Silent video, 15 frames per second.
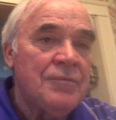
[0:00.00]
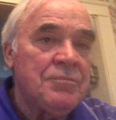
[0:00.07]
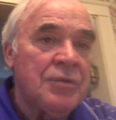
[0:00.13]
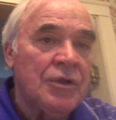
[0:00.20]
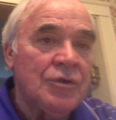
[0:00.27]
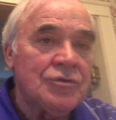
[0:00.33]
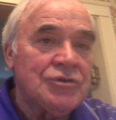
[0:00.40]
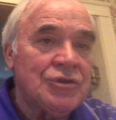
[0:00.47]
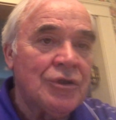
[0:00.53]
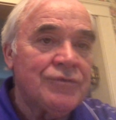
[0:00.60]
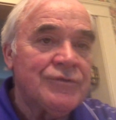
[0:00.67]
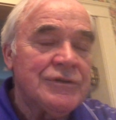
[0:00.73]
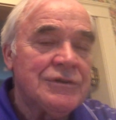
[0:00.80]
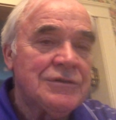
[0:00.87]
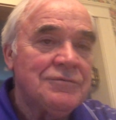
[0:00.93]
below
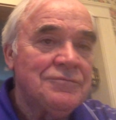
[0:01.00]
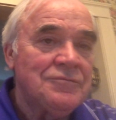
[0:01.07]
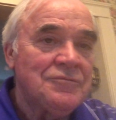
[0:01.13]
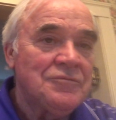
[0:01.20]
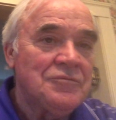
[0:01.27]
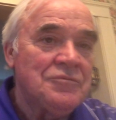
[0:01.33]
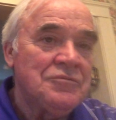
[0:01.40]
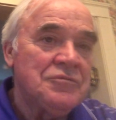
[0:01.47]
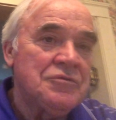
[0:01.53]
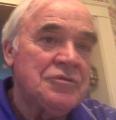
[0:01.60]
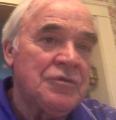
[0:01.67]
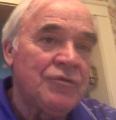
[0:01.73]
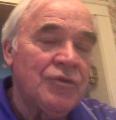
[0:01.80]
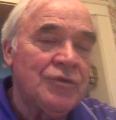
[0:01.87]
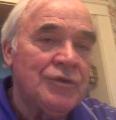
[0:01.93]
surface,
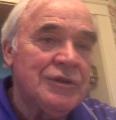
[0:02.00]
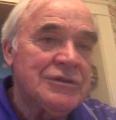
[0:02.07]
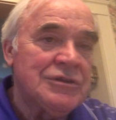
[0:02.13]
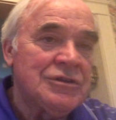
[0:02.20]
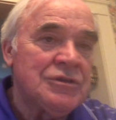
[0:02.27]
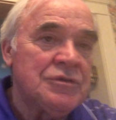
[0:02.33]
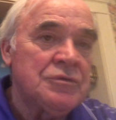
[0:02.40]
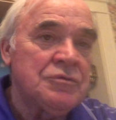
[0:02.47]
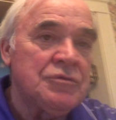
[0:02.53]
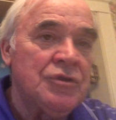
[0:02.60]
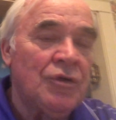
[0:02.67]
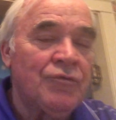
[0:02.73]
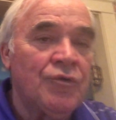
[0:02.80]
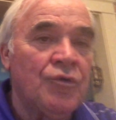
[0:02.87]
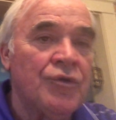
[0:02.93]
the floors, you
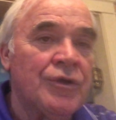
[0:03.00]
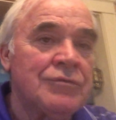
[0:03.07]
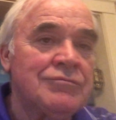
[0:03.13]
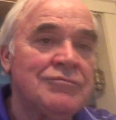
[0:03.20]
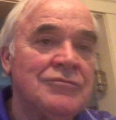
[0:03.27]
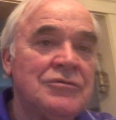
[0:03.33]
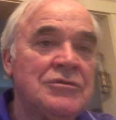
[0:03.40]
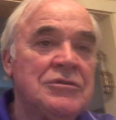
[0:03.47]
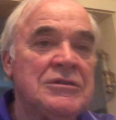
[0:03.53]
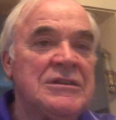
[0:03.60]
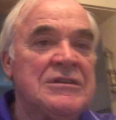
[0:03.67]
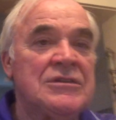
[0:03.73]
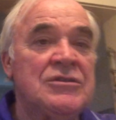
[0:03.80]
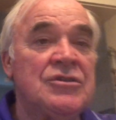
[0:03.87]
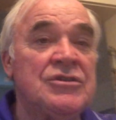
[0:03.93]
know, for all the,
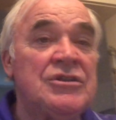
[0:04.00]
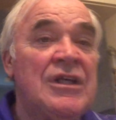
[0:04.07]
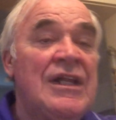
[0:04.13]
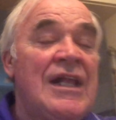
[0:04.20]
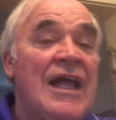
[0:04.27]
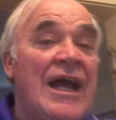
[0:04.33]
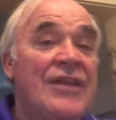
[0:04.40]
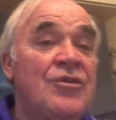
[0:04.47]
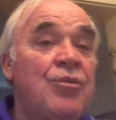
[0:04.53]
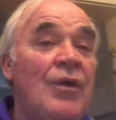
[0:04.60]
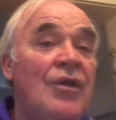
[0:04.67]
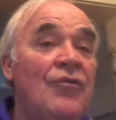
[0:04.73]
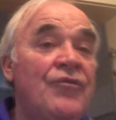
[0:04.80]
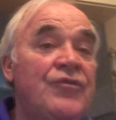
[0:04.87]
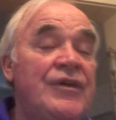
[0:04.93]
because at
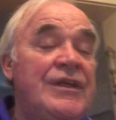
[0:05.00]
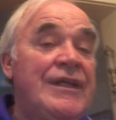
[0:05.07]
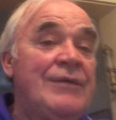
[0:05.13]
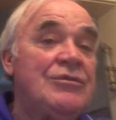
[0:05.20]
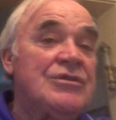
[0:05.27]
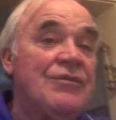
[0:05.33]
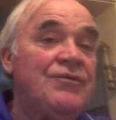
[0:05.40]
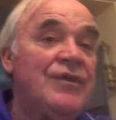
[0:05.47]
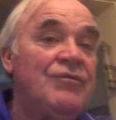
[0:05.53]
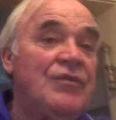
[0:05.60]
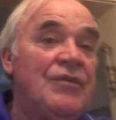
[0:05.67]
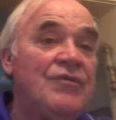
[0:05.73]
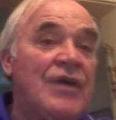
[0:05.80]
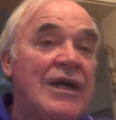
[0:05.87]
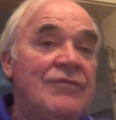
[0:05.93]
12 feet, he was at
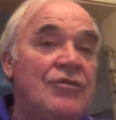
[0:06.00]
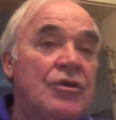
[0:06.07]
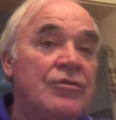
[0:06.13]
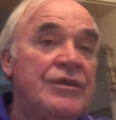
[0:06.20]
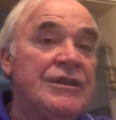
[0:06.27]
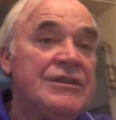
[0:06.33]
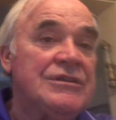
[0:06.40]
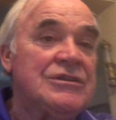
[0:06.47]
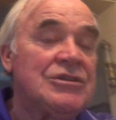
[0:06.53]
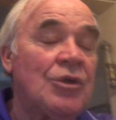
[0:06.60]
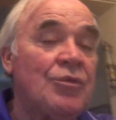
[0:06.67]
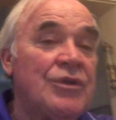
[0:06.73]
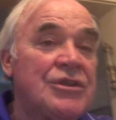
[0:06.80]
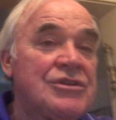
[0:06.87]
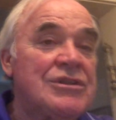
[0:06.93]
55 degrees.
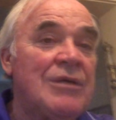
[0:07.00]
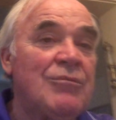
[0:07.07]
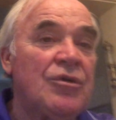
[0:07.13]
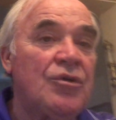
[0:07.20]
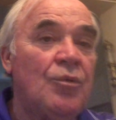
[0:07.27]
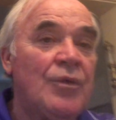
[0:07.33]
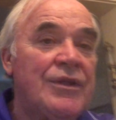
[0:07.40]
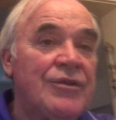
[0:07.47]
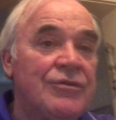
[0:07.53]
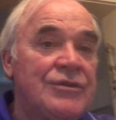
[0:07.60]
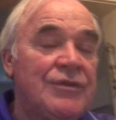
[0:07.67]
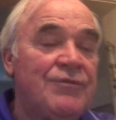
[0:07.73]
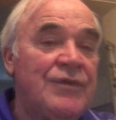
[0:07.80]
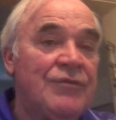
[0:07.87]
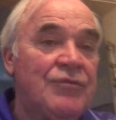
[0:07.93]
So in the summer and the winter, he's
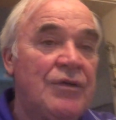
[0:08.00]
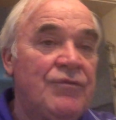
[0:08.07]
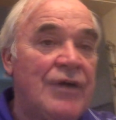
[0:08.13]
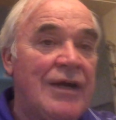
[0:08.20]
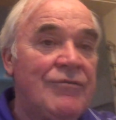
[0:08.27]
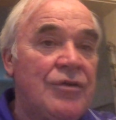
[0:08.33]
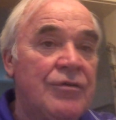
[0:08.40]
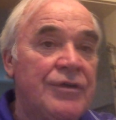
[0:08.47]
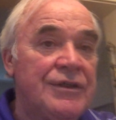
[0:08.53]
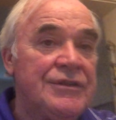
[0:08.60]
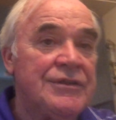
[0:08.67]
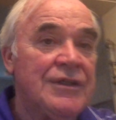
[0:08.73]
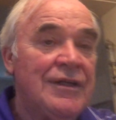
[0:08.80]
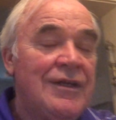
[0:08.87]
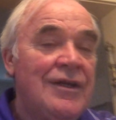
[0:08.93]
at 55
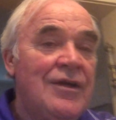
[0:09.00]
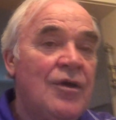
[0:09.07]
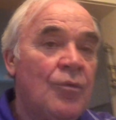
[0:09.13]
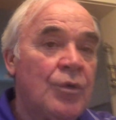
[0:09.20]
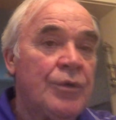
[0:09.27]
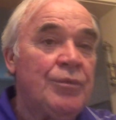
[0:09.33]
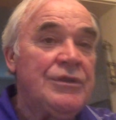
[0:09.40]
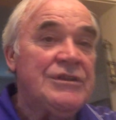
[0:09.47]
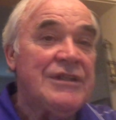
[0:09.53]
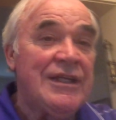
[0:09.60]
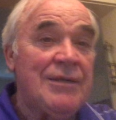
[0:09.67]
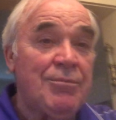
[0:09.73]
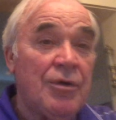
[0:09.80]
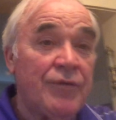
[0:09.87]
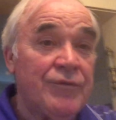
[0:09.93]
degrees. What do we say
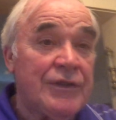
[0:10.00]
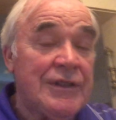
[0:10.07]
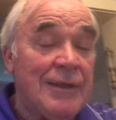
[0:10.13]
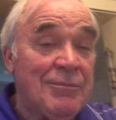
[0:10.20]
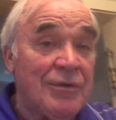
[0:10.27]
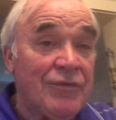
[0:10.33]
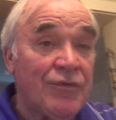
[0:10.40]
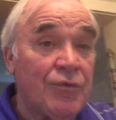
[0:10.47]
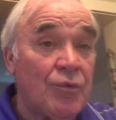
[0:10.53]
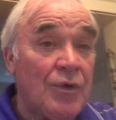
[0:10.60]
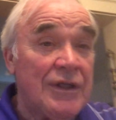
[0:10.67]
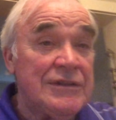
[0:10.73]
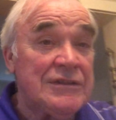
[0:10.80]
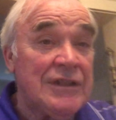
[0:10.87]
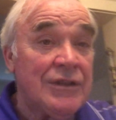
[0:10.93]
the perfect temperature for a
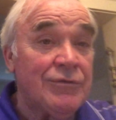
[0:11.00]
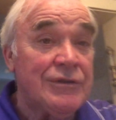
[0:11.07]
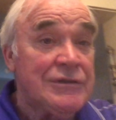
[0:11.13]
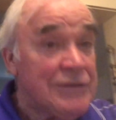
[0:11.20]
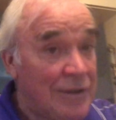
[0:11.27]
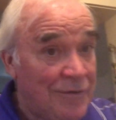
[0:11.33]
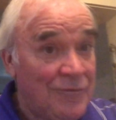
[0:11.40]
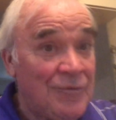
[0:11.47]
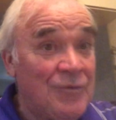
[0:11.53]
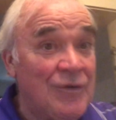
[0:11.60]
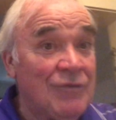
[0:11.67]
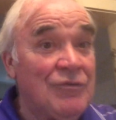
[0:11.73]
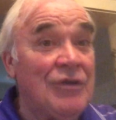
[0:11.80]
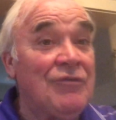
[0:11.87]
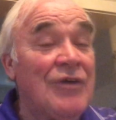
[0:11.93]
wine cellar is?
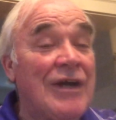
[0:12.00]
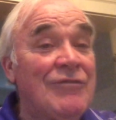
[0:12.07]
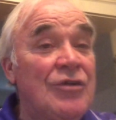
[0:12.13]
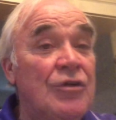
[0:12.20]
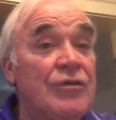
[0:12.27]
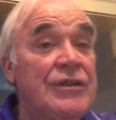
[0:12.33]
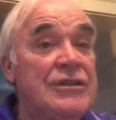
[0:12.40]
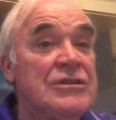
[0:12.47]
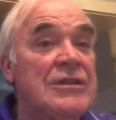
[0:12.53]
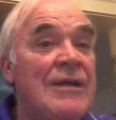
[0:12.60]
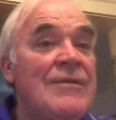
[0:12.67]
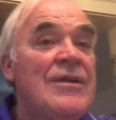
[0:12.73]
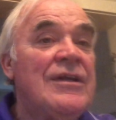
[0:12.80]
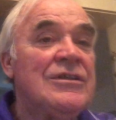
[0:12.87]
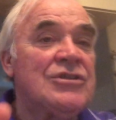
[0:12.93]
55 degrees.
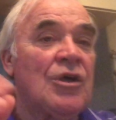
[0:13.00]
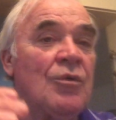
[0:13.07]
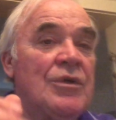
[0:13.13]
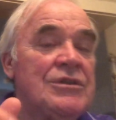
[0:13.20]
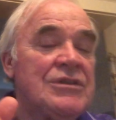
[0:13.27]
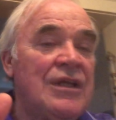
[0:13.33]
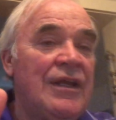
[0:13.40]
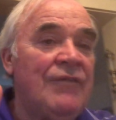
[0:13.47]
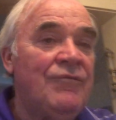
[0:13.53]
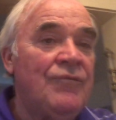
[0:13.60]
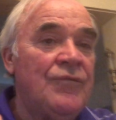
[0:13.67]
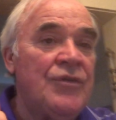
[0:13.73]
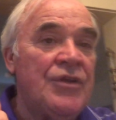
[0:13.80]
So it's